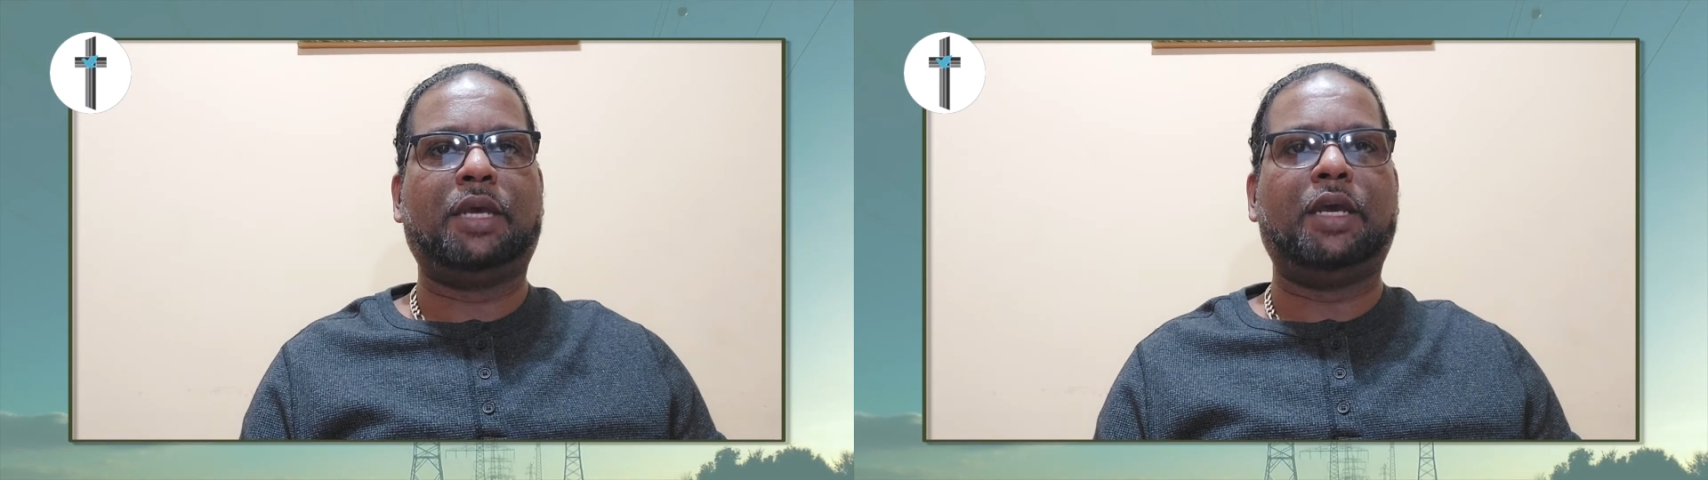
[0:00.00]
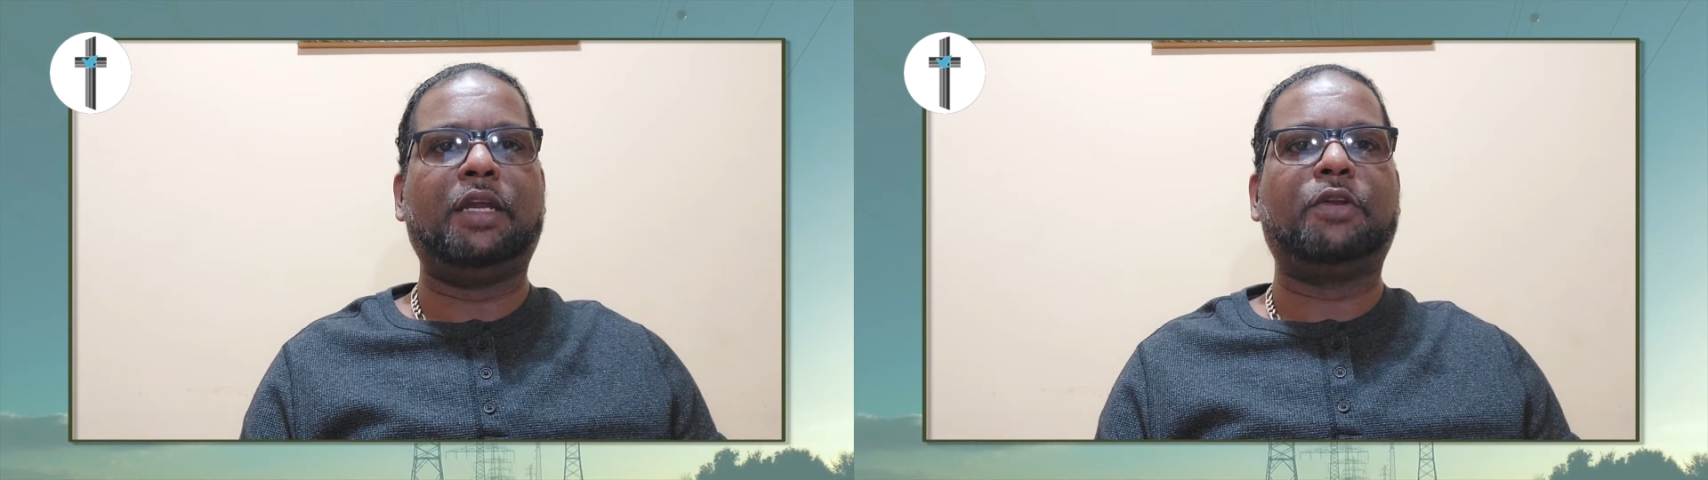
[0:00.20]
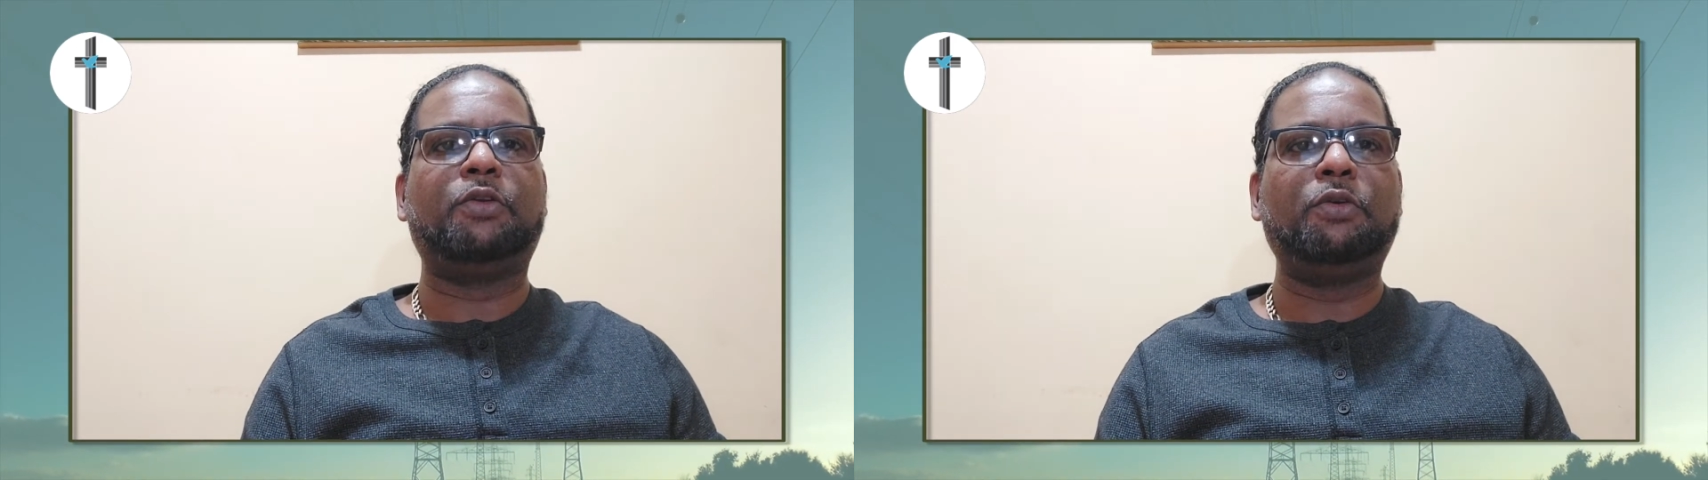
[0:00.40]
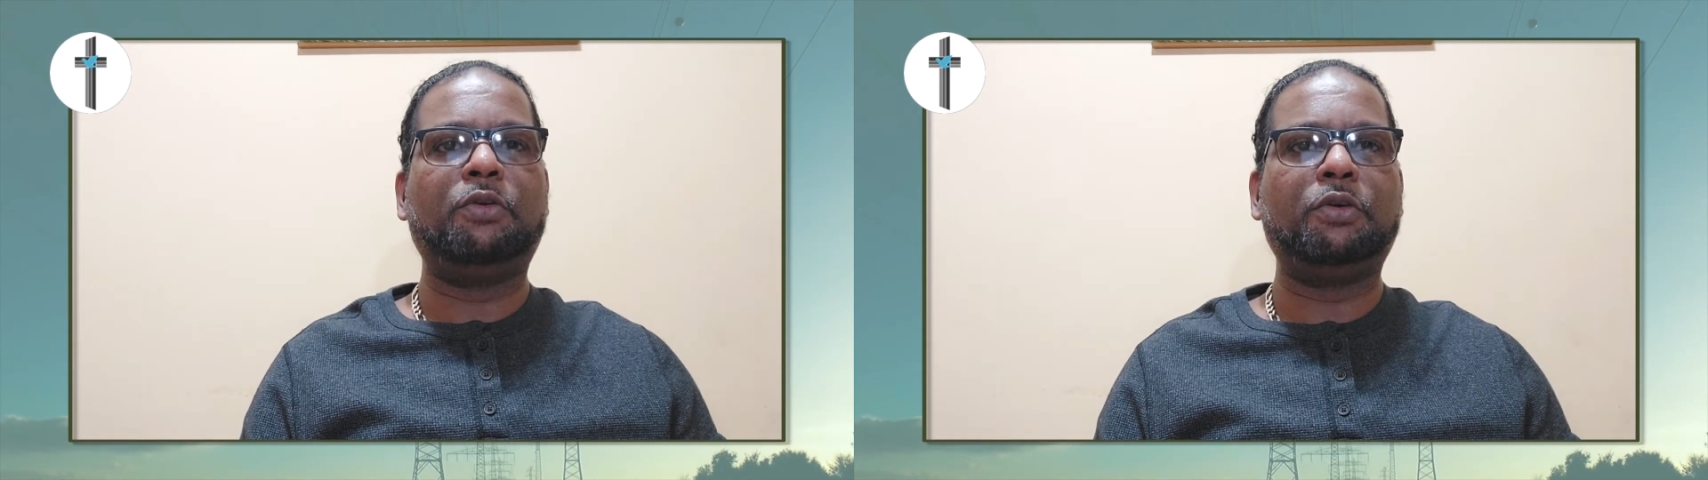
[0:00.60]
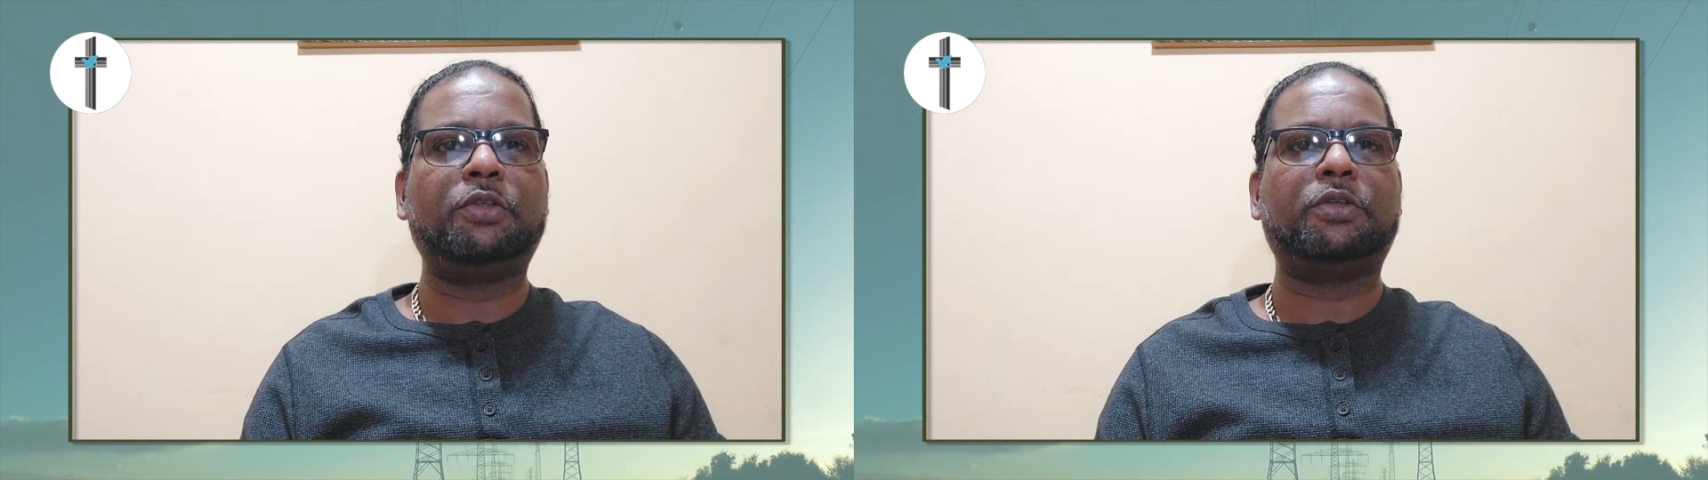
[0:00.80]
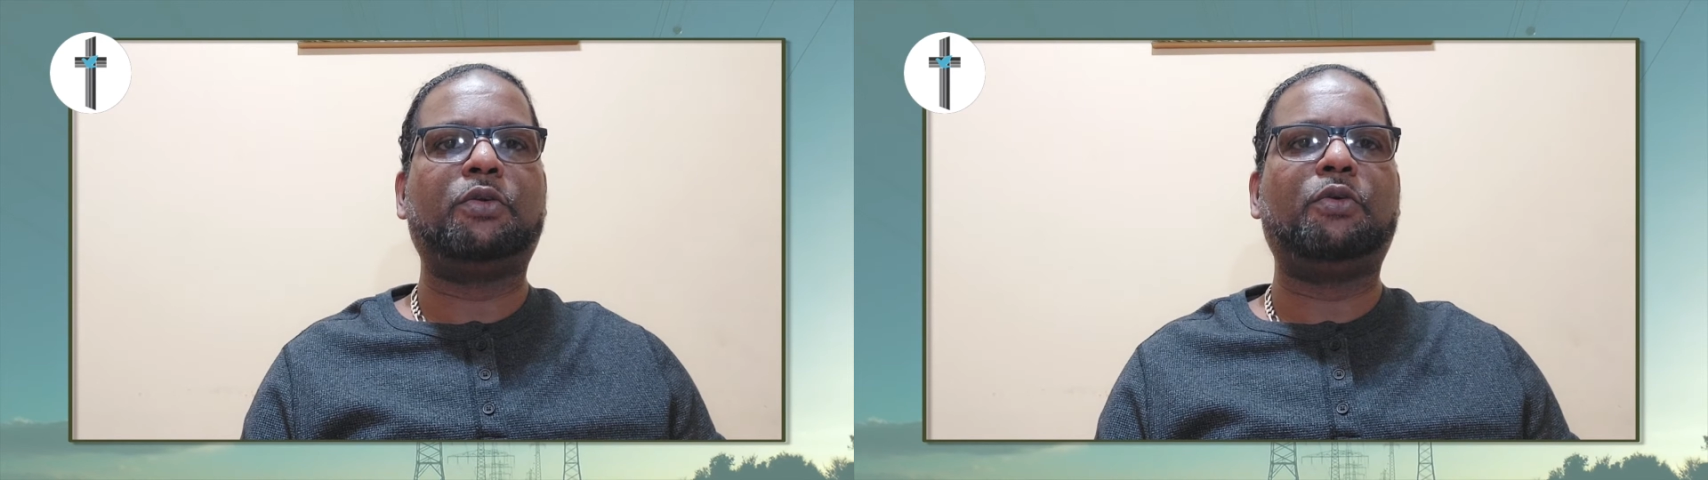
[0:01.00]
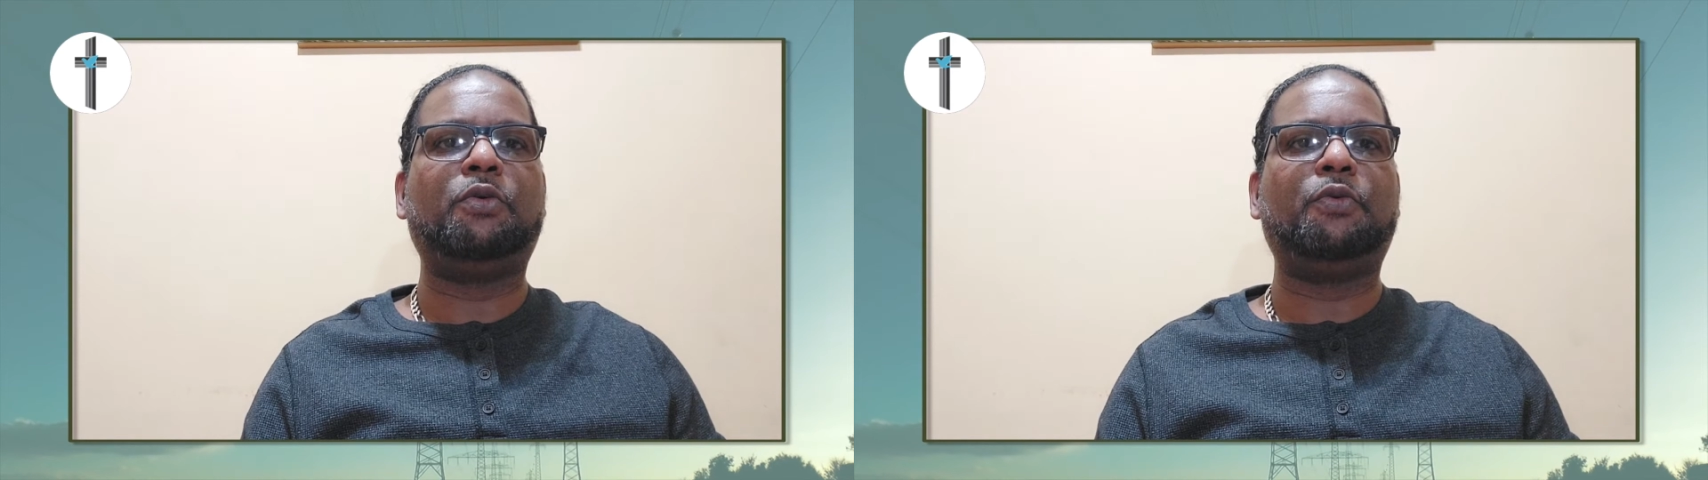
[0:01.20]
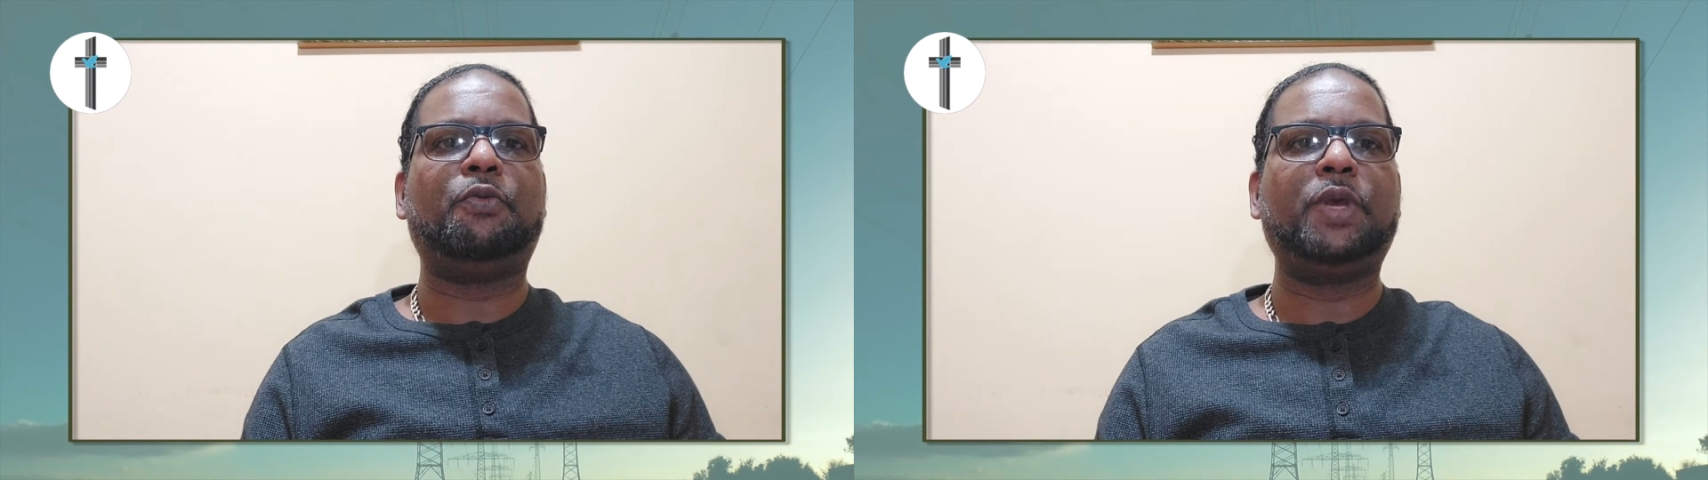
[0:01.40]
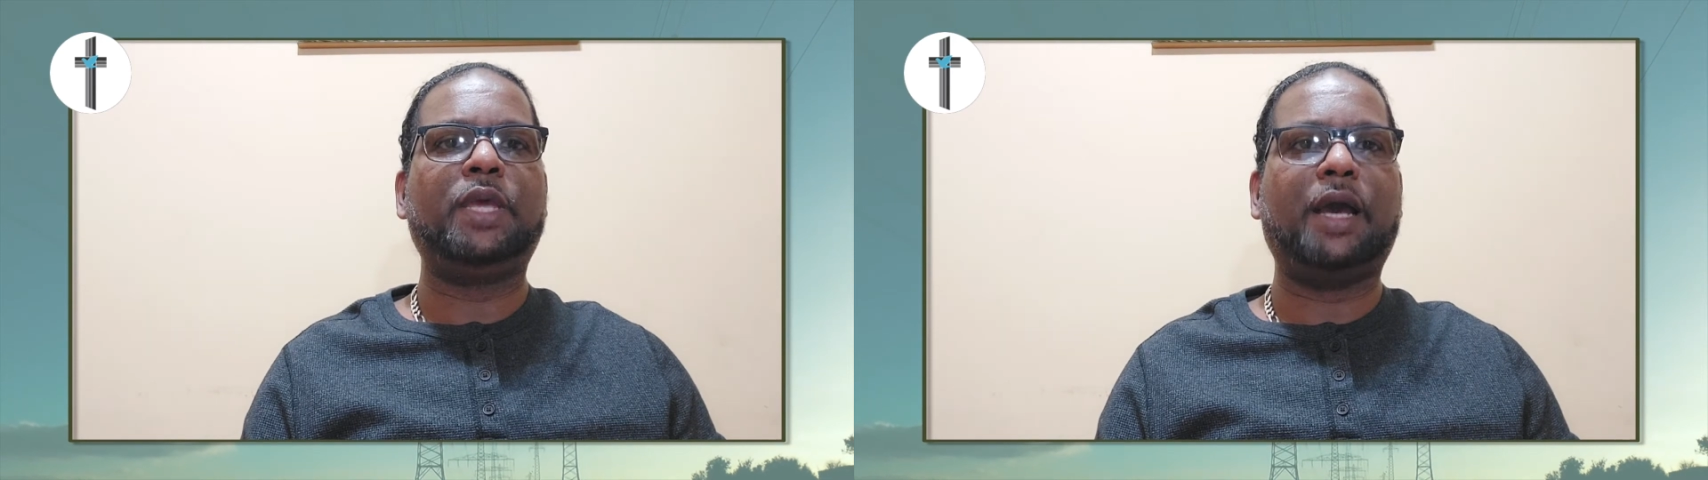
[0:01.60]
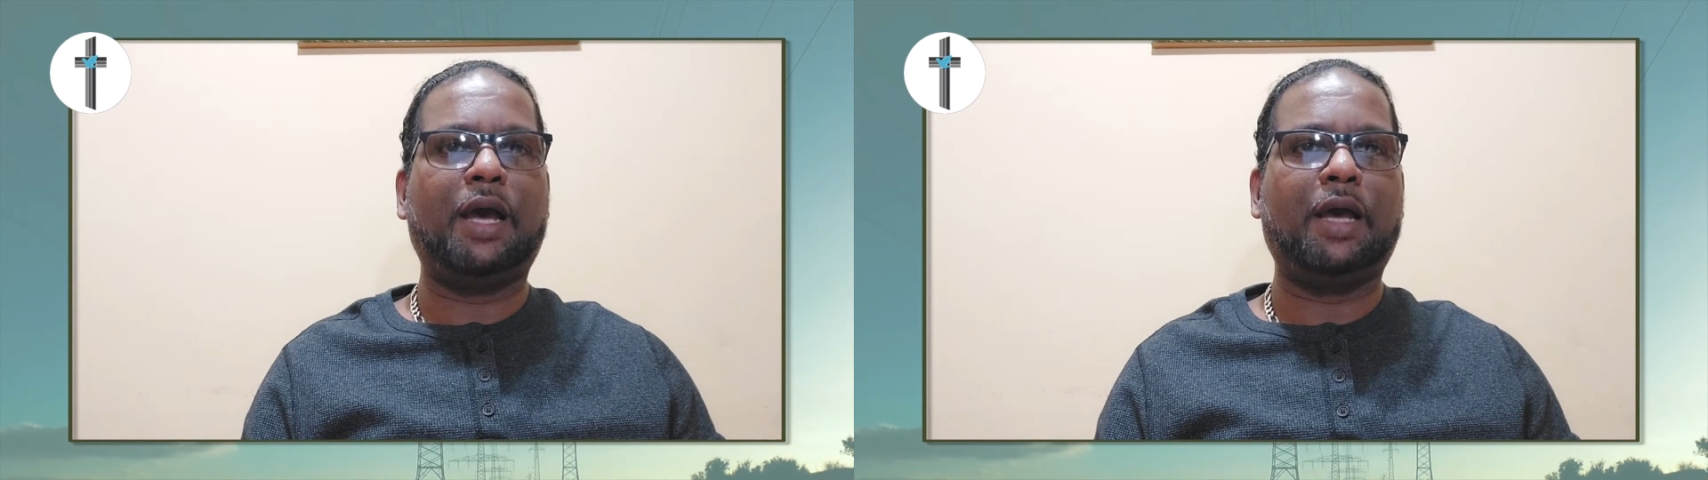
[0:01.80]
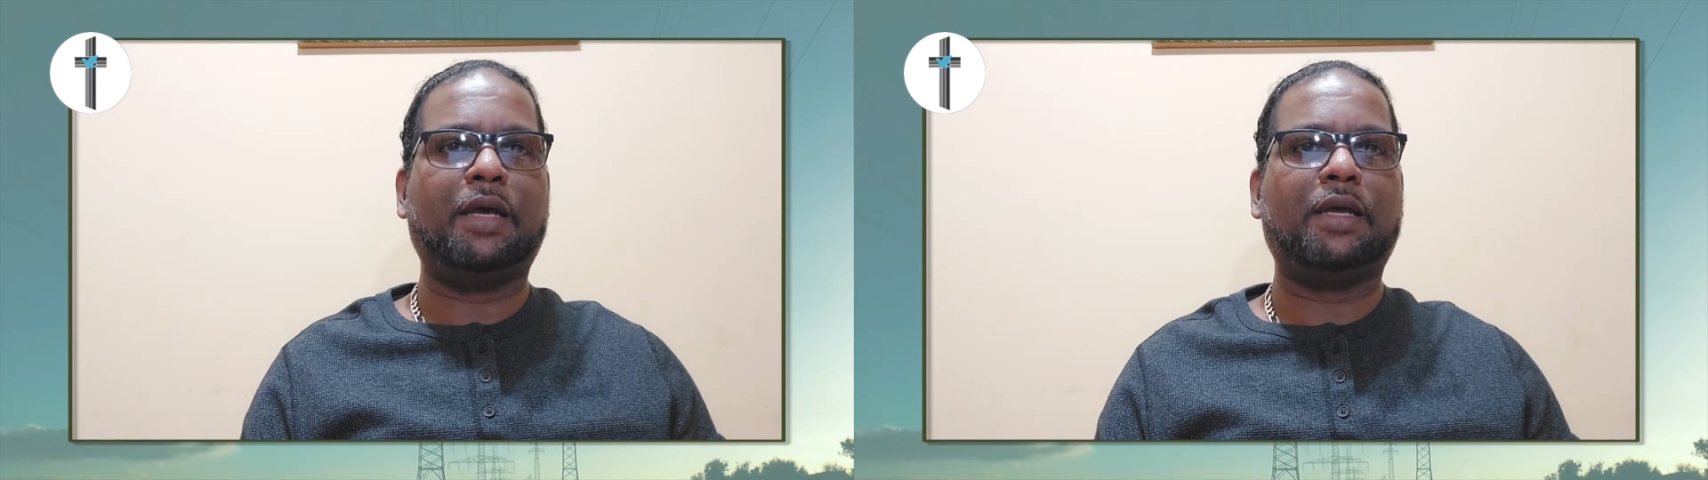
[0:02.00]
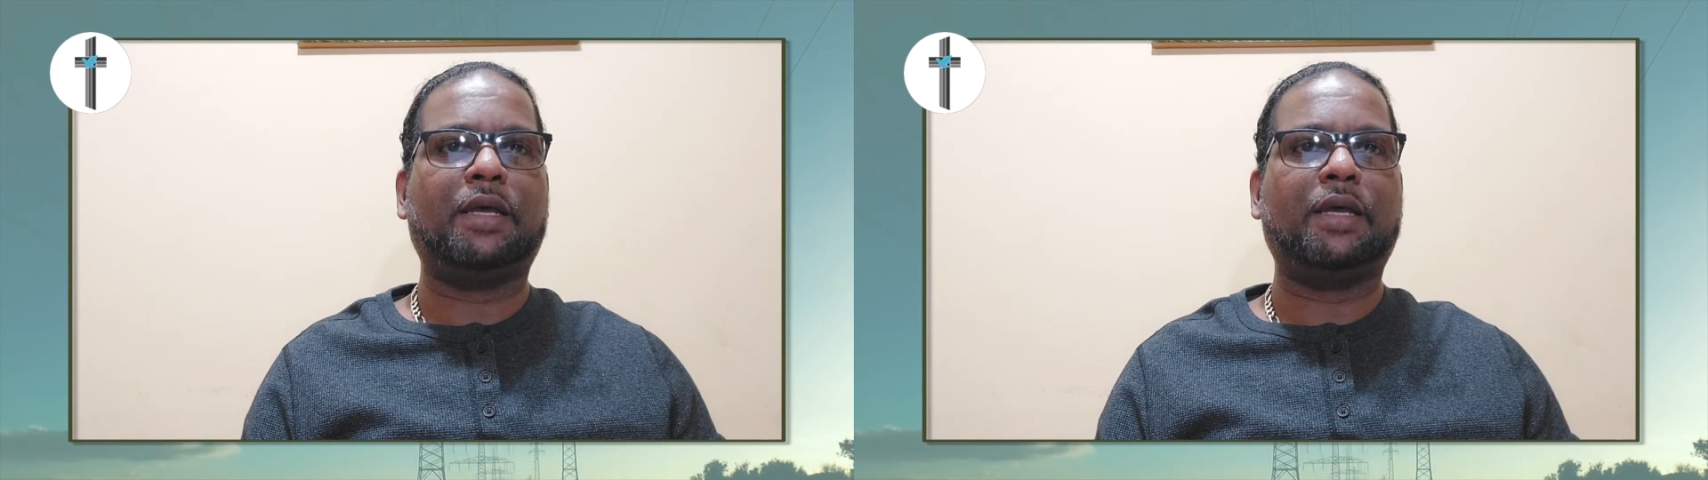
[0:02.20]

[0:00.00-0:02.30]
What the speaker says: it knows who we are,